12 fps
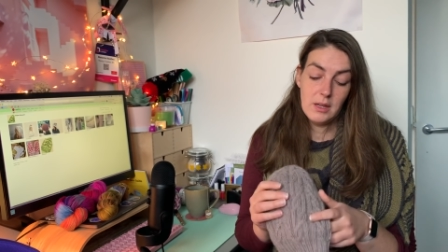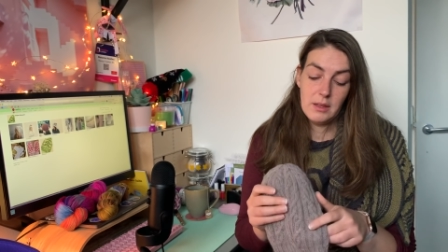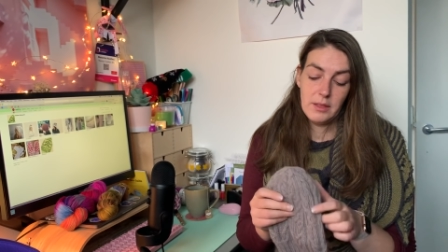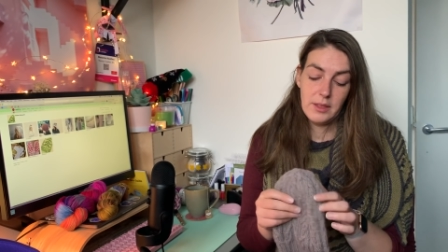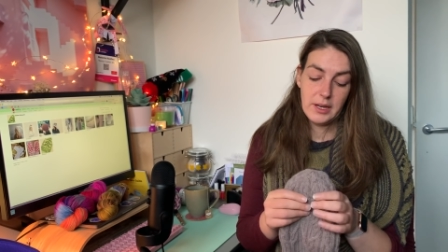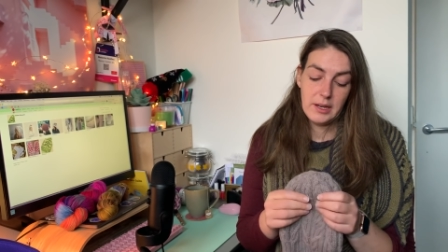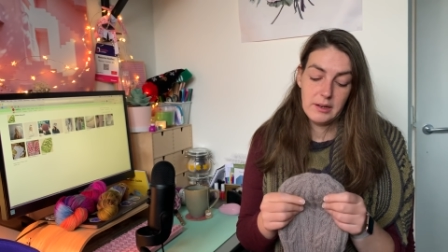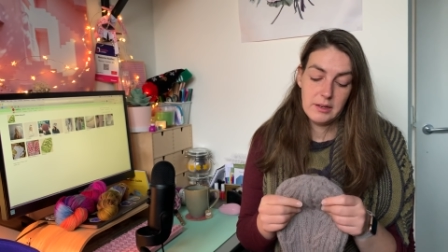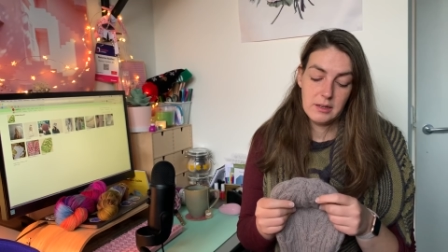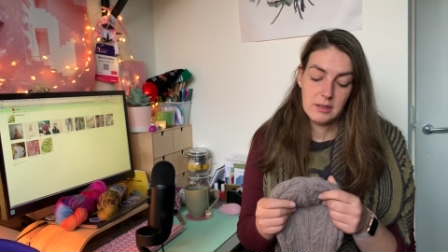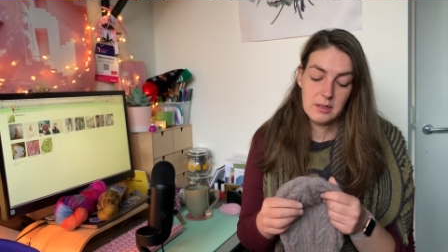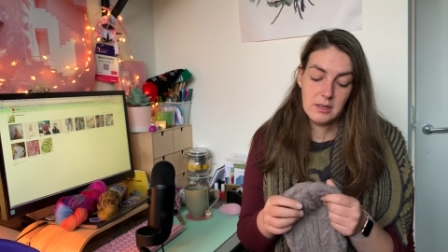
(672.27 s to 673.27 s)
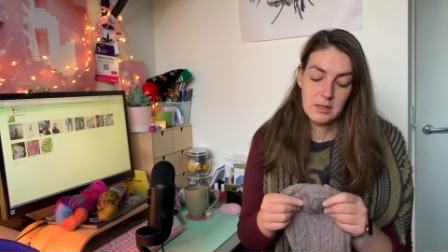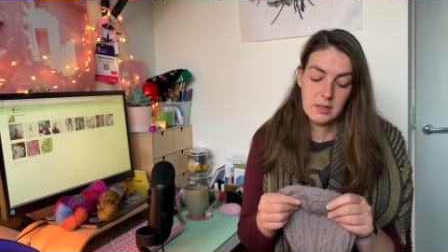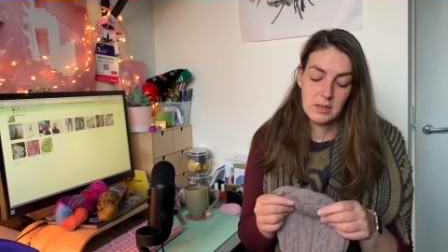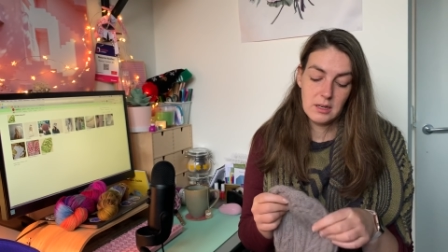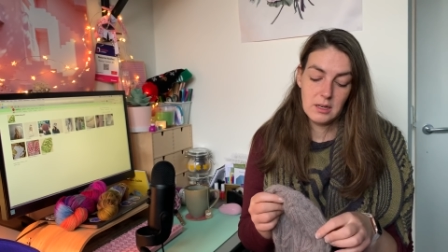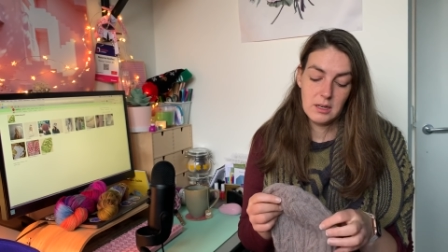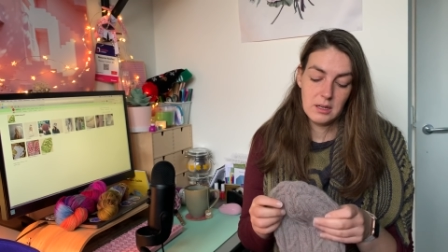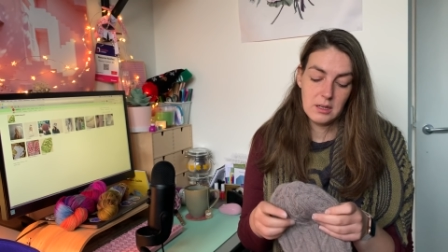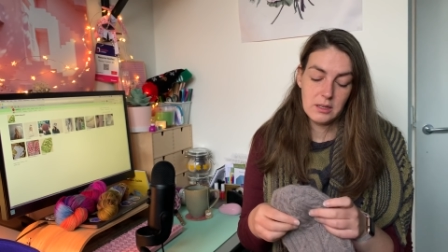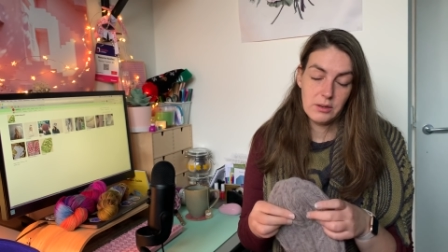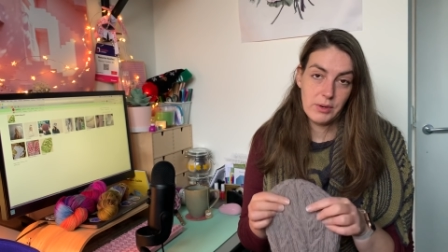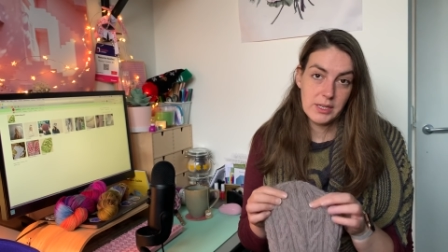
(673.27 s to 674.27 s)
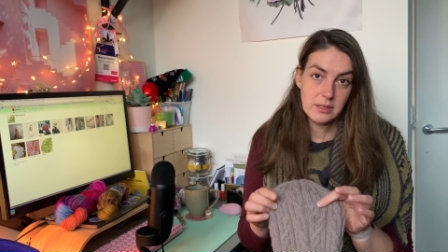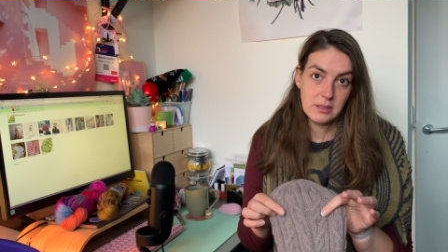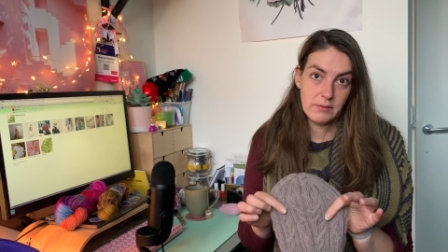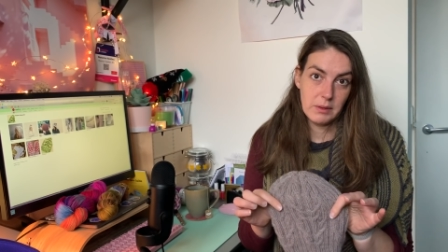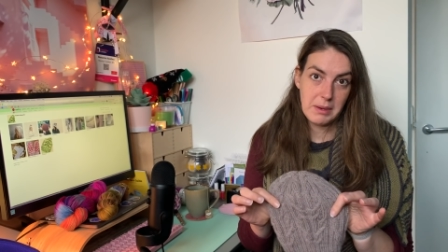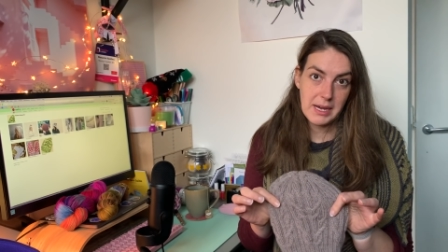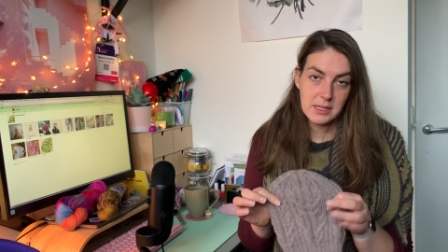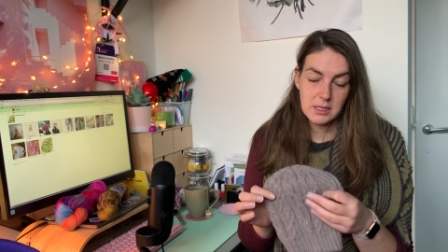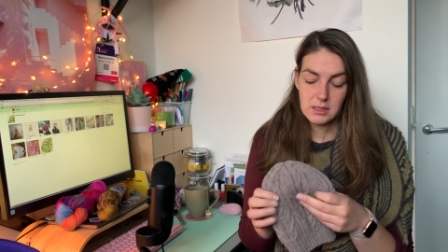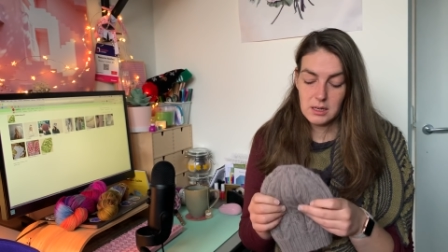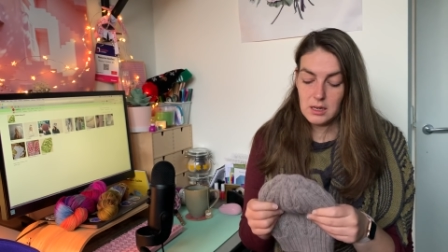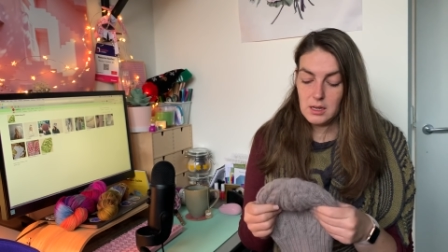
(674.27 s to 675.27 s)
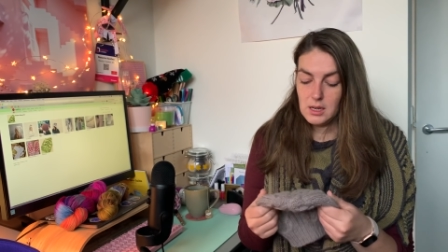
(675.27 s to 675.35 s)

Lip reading: than the rest of the pattern,